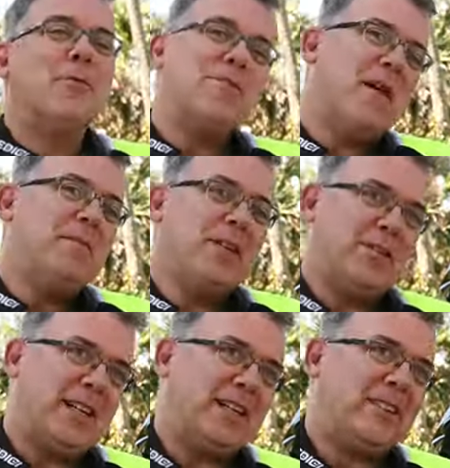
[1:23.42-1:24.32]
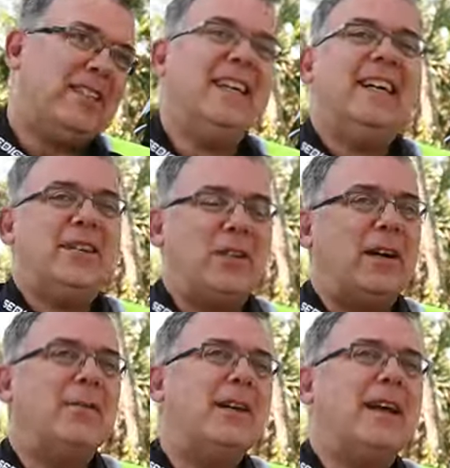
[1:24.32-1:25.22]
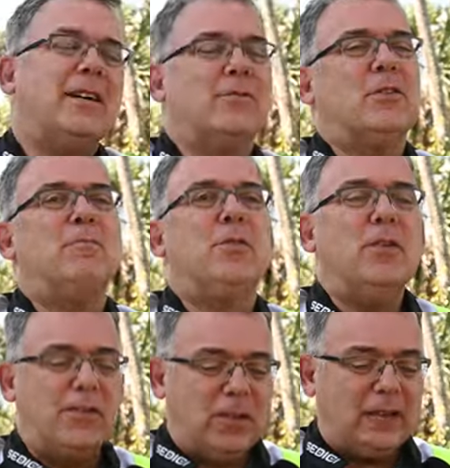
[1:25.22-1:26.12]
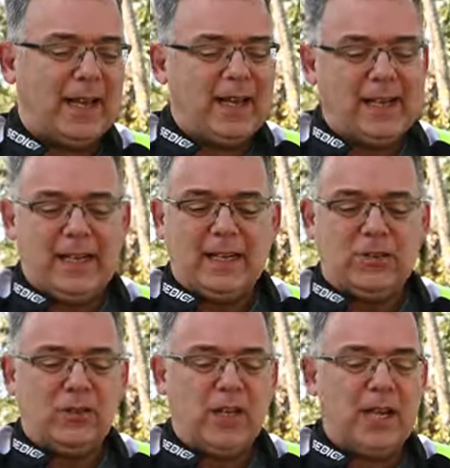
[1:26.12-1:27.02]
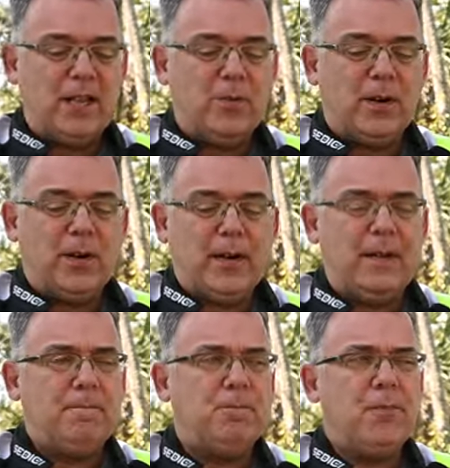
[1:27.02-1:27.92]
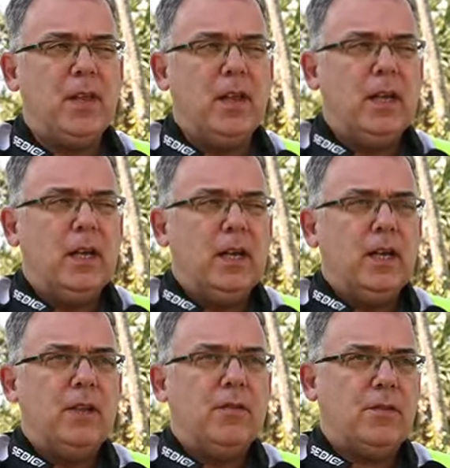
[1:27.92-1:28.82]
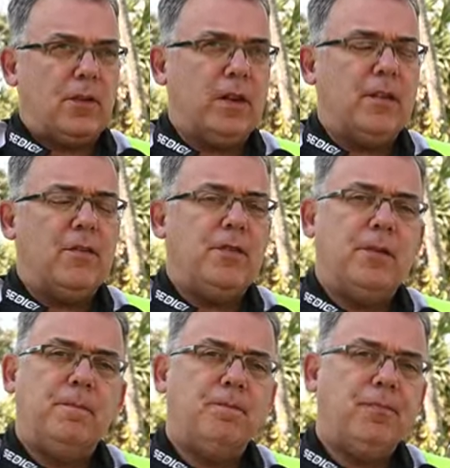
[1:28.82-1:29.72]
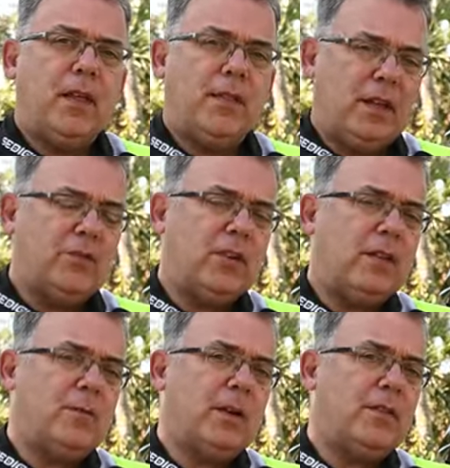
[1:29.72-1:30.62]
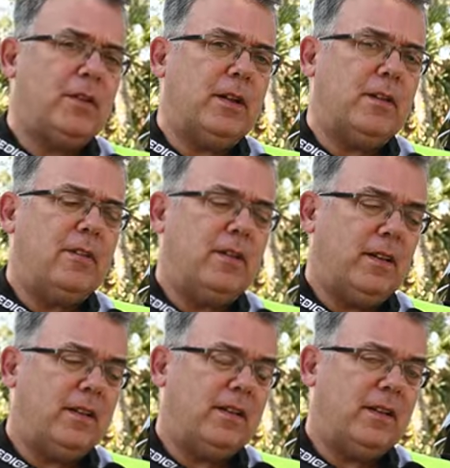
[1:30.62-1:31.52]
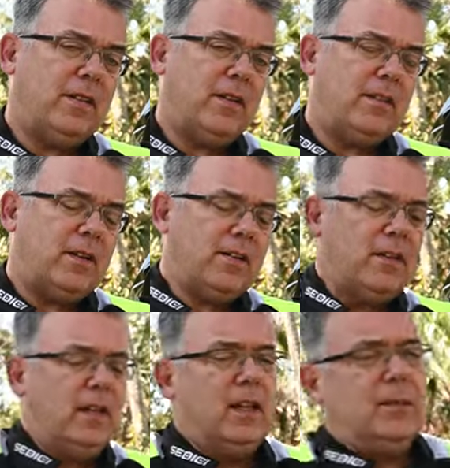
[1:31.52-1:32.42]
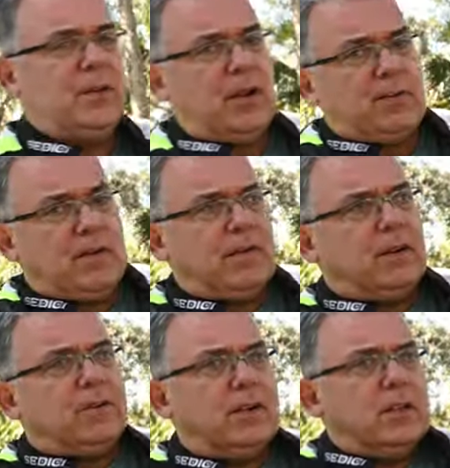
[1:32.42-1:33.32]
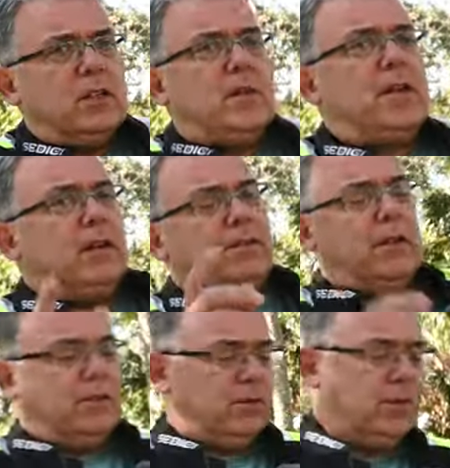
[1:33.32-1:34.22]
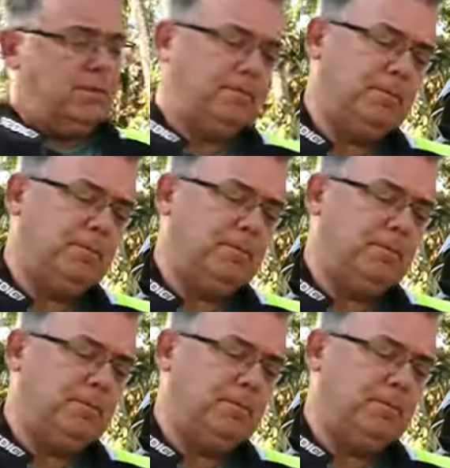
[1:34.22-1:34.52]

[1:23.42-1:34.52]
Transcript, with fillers: with my motorcycle. So I went out, it was a beautiful day. It's January 30th. I think it's January 30th. I think today's the 30th. Let me check my phone. Speaking of phones,